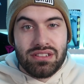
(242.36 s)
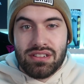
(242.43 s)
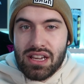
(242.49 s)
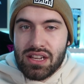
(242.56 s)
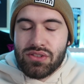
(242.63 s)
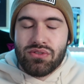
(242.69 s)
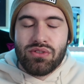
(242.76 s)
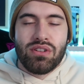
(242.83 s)

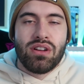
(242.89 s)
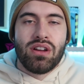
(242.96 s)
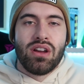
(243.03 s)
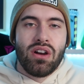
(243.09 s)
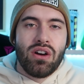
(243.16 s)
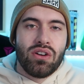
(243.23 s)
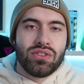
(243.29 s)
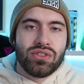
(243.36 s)
etc
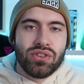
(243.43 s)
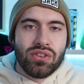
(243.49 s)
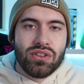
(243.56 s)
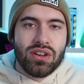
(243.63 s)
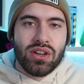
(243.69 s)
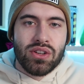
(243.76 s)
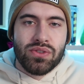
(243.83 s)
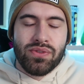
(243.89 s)
on
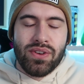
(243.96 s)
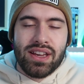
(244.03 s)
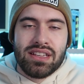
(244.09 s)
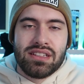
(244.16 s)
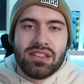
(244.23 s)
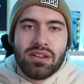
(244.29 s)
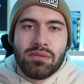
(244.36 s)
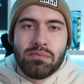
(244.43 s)
Yunko's
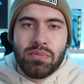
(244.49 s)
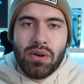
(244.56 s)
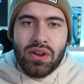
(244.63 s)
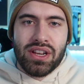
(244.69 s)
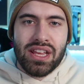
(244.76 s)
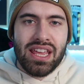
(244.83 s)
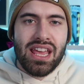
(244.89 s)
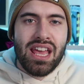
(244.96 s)
face and
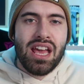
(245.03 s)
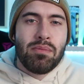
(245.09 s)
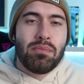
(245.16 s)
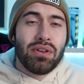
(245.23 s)
body.